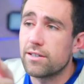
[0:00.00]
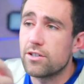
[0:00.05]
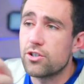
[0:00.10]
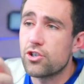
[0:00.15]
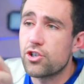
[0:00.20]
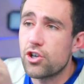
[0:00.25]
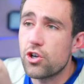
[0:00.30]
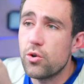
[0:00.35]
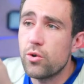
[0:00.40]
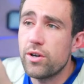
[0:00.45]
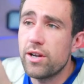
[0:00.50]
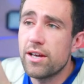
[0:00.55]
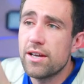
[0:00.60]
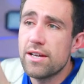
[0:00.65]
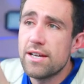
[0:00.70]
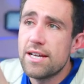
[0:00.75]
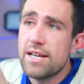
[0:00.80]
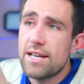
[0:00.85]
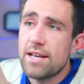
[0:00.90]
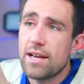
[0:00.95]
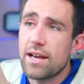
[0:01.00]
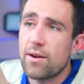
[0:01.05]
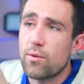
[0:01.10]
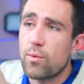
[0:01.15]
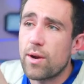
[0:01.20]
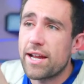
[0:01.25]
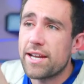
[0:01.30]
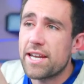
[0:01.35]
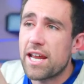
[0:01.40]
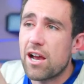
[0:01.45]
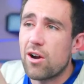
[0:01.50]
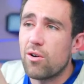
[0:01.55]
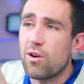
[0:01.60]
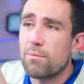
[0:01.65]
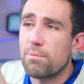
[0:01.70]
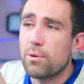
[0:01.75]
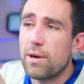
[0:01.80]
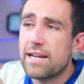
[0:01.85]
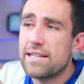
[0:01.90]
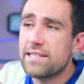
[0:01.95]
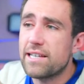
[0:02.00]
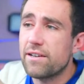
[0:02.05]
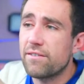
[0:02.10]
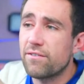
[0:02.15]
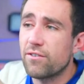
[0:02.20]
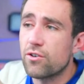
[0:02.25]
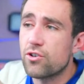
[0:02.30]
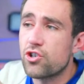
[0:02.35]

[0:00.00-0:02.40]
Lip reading: June. Right now, our pricing for